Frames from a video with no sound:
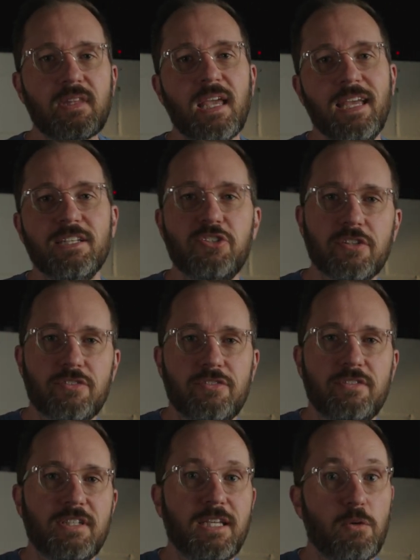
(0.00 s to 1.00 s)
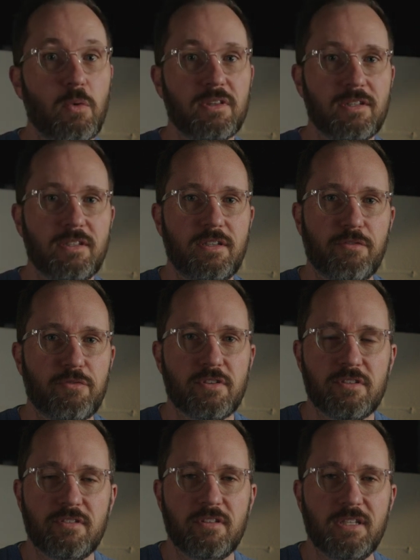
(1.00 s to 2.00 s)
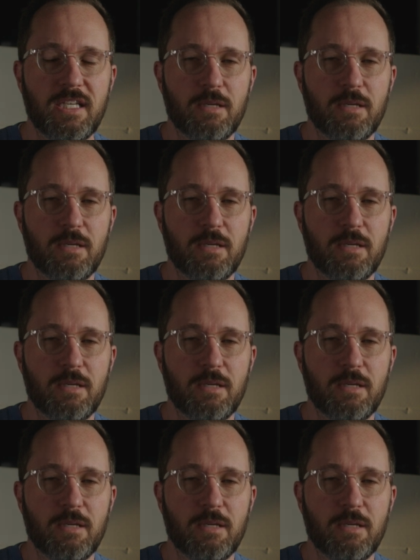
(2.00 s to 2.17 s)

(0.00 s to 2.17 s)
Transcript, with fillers: and just see what the difference in the